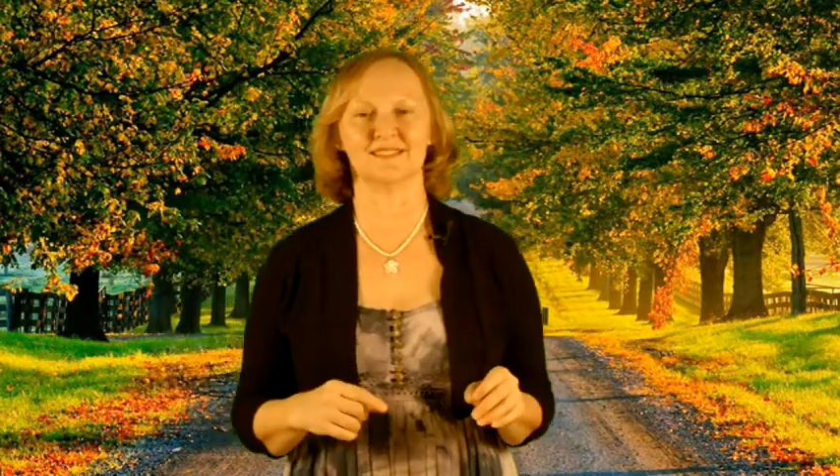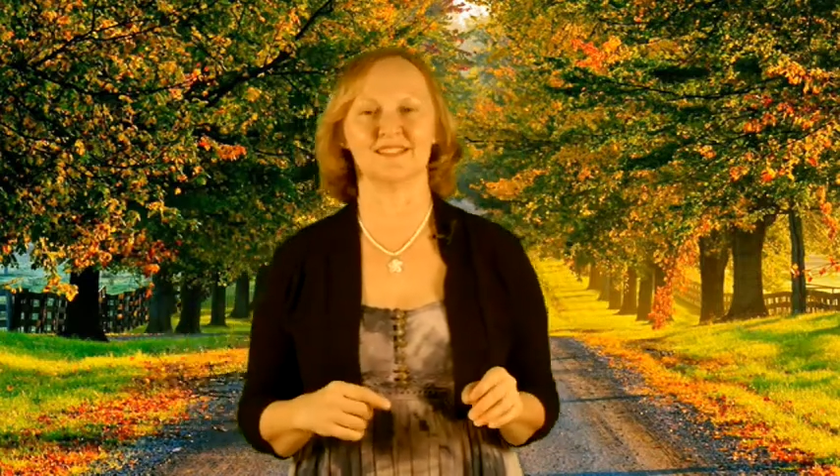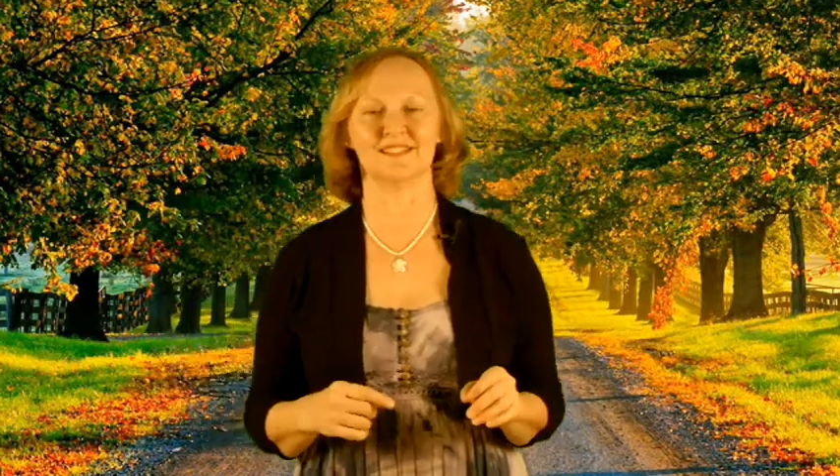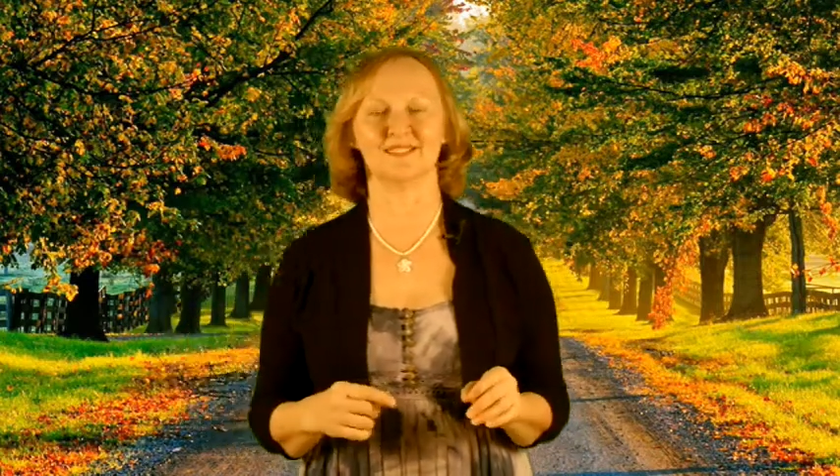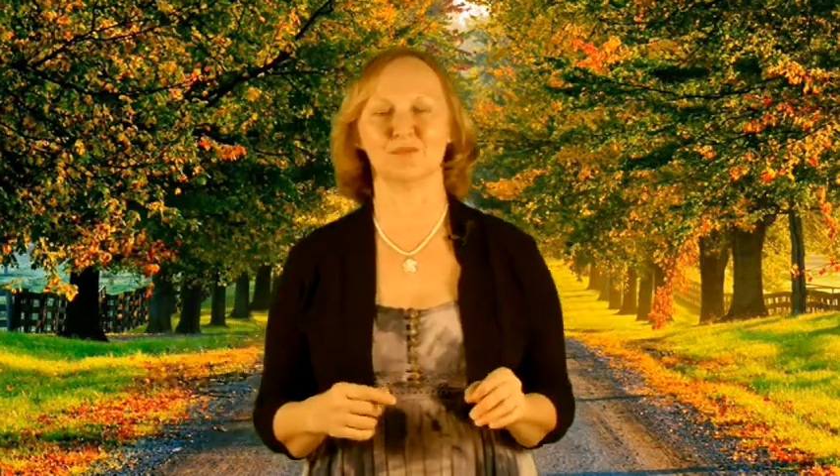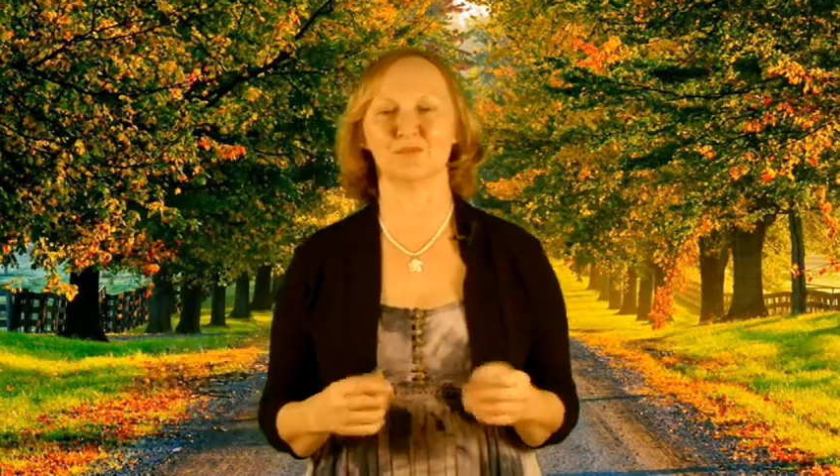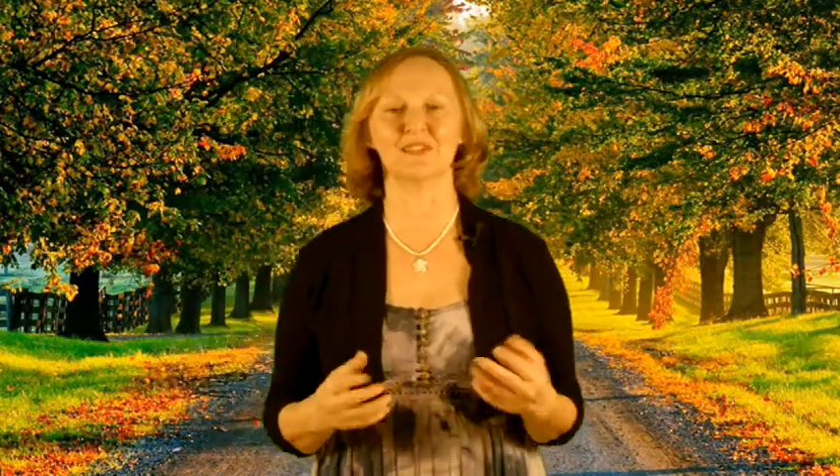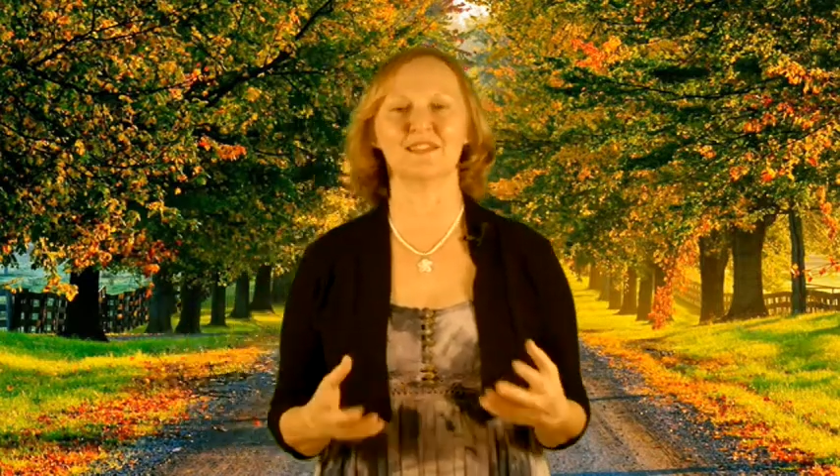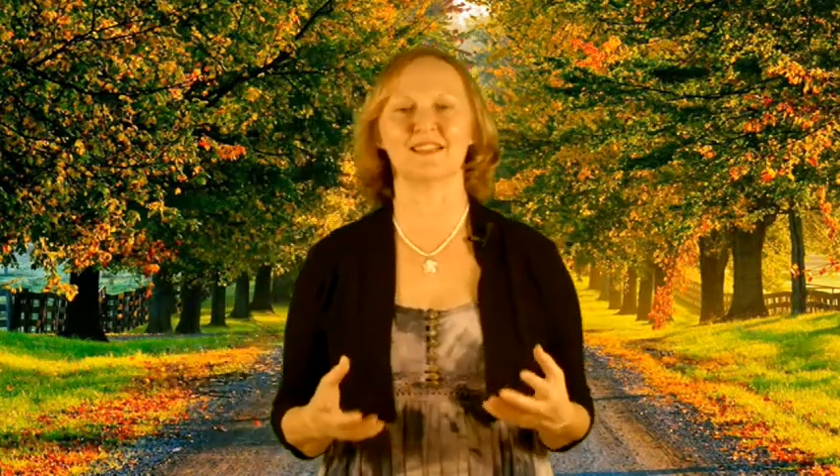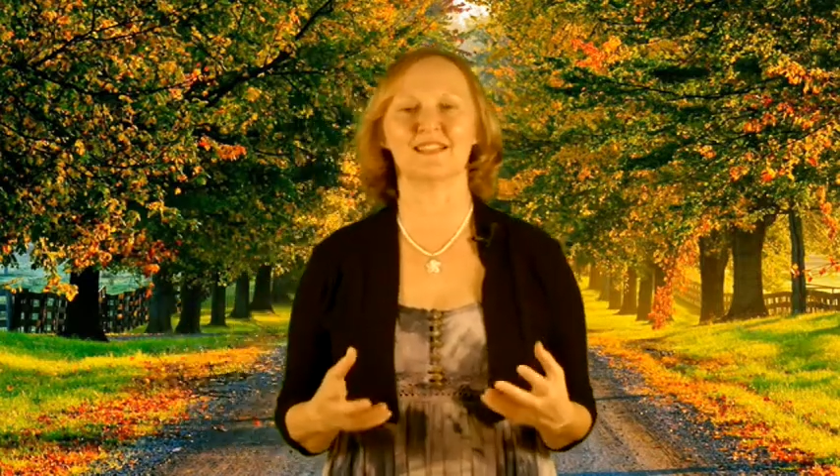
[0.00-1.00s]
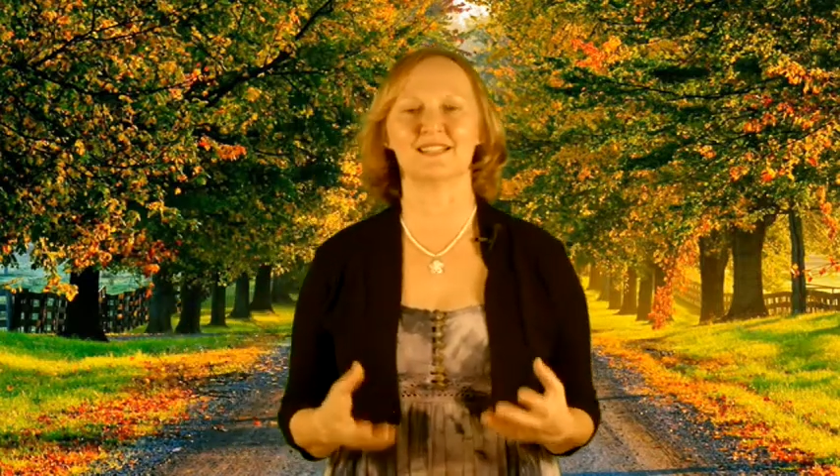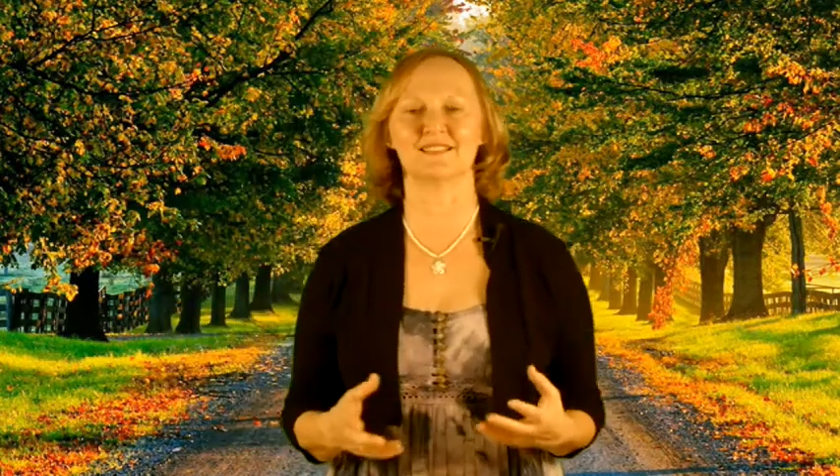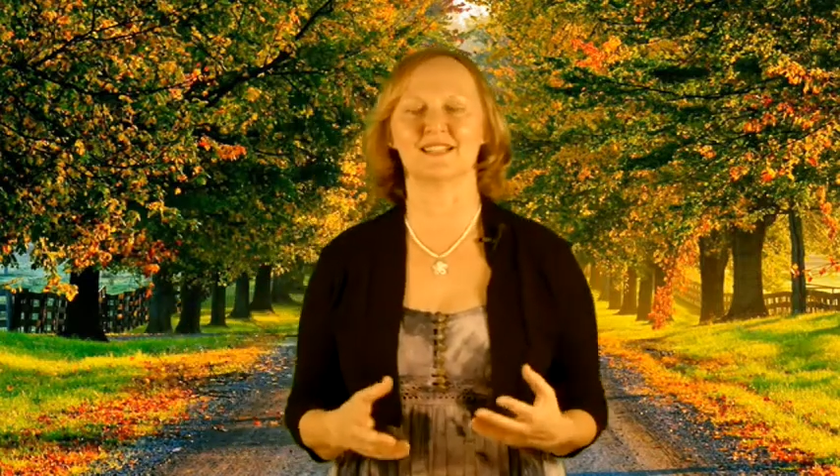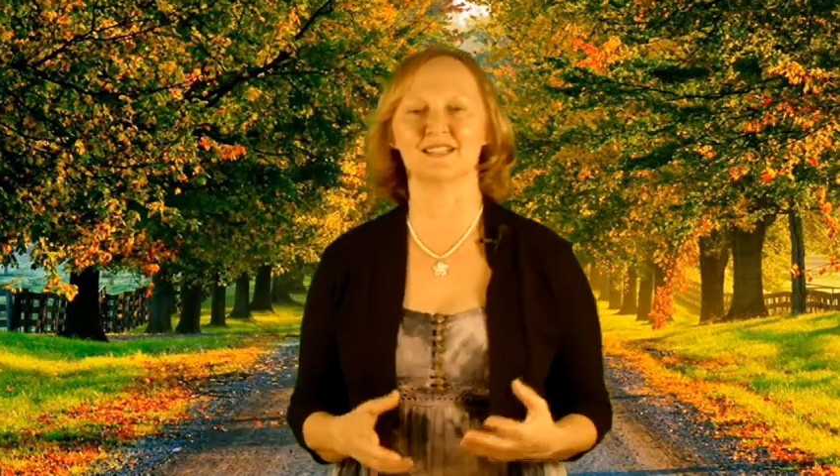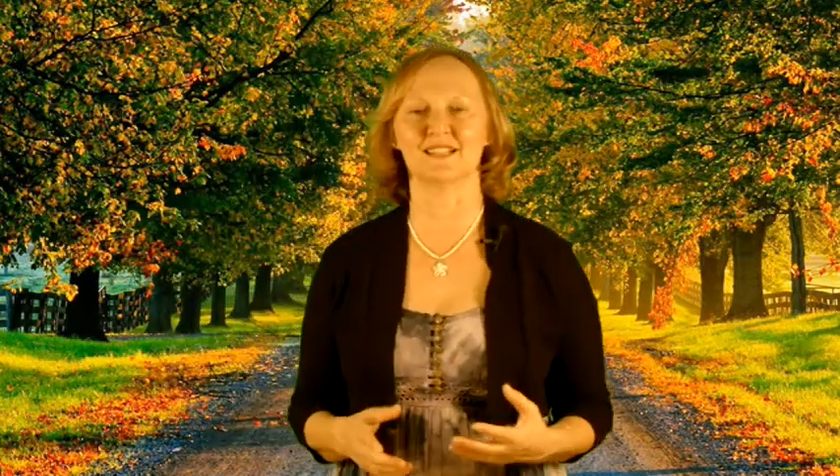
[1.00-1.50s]
And one of the things
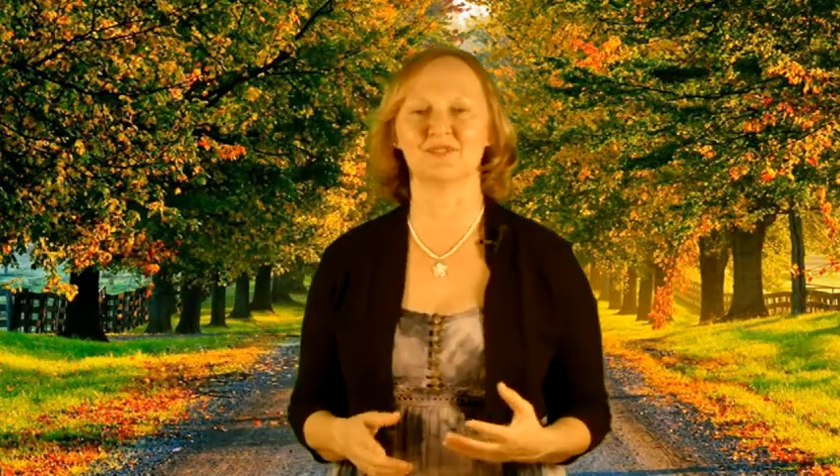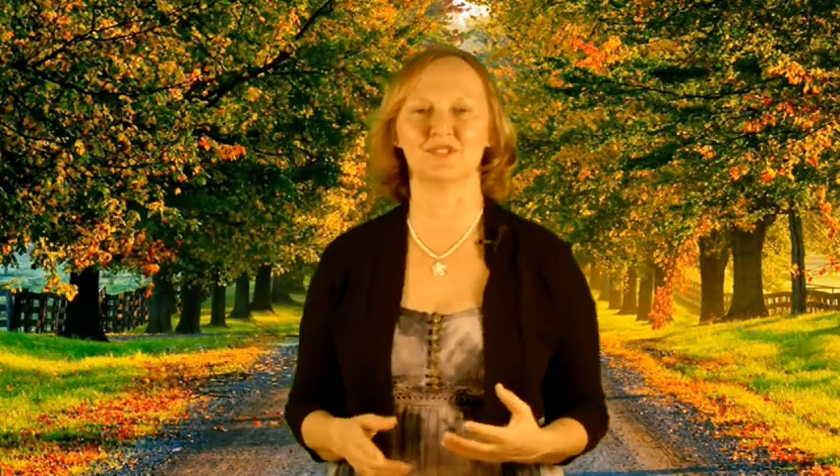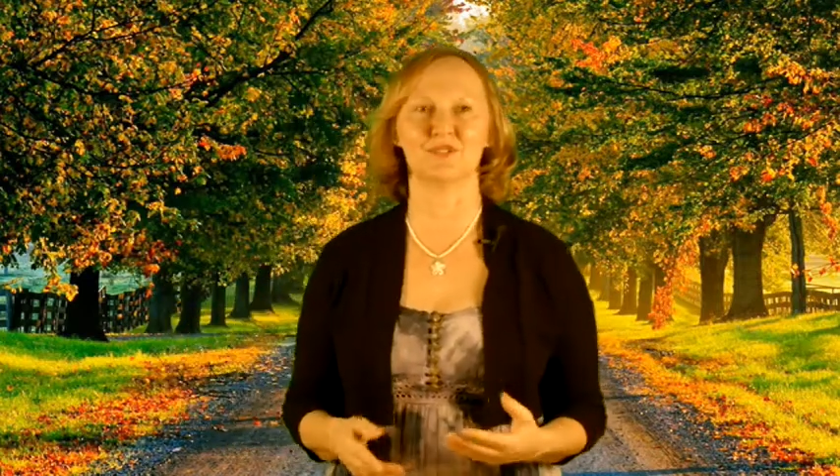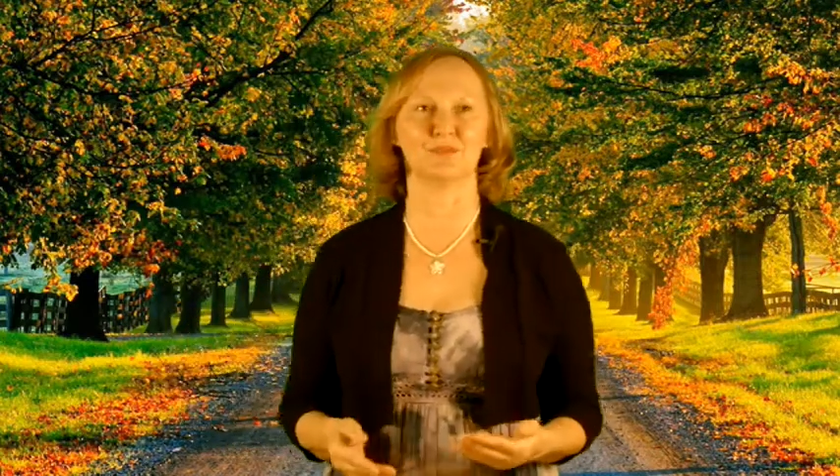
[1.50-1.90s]
I love to do,